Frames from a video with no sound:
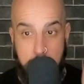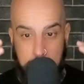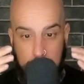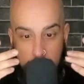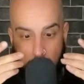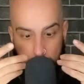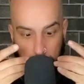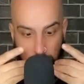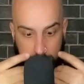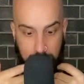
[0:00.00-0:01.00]

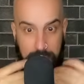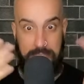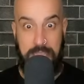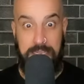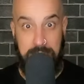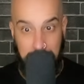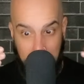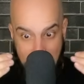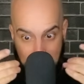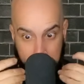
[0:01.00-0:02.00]

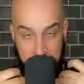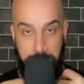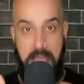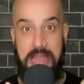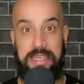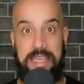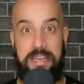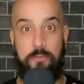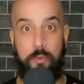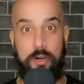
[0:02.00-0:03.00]
collapse back
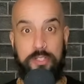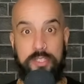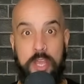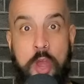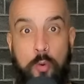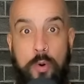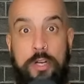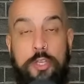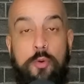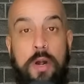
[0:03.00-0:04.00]
inwards, where
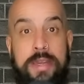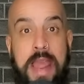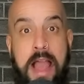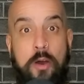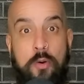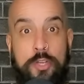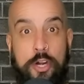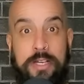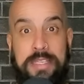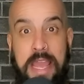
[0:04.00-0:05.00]
you are now,
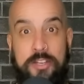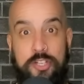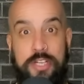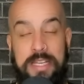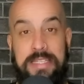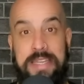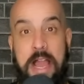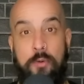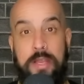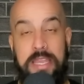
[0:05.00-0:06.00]
your attention is
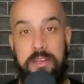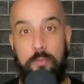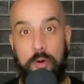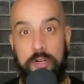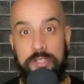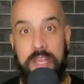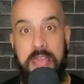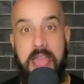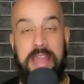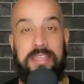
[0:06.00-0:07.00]
now inwards.
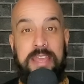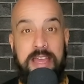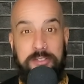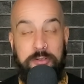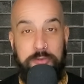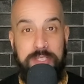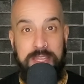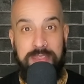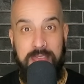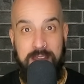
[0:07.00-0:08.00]
And guess who's
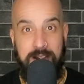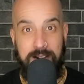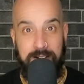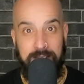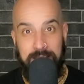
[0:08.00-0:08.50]
in there?